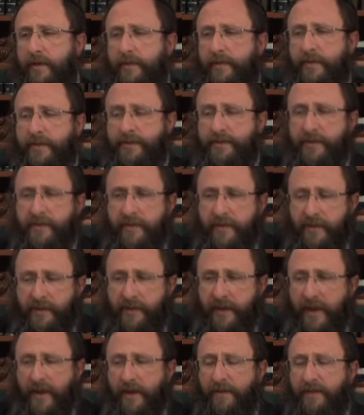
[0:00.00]
the
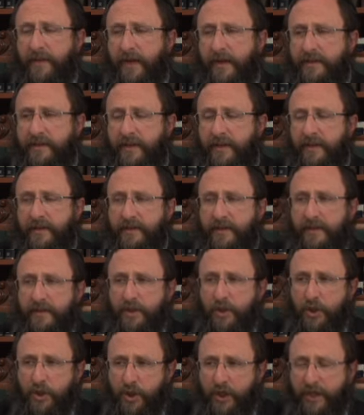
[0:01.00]
gate. The idea is that
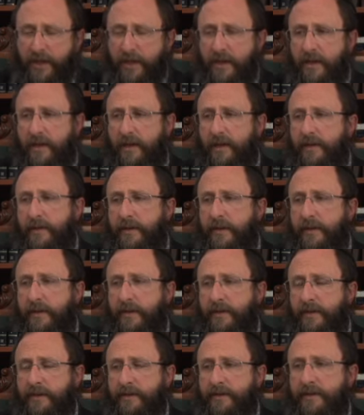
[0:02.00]
the Shekhinah
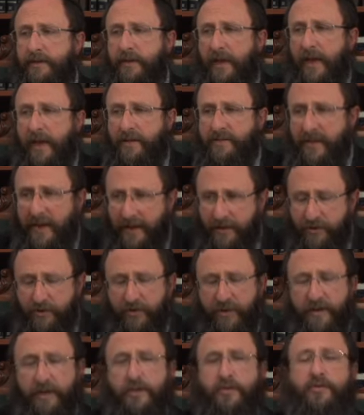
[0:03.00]
has
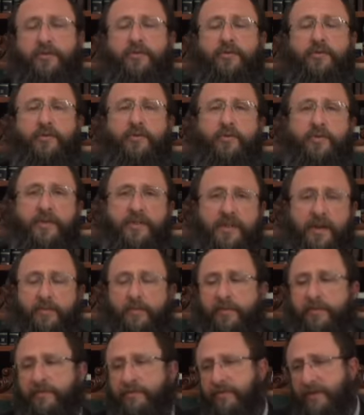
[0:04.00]
entered into the
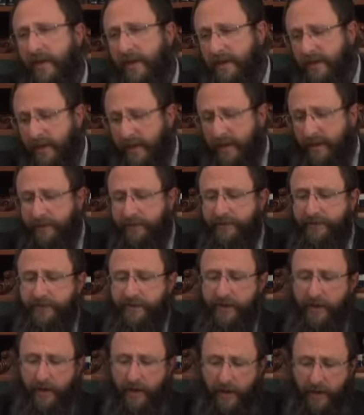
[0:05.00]
temple through that gate,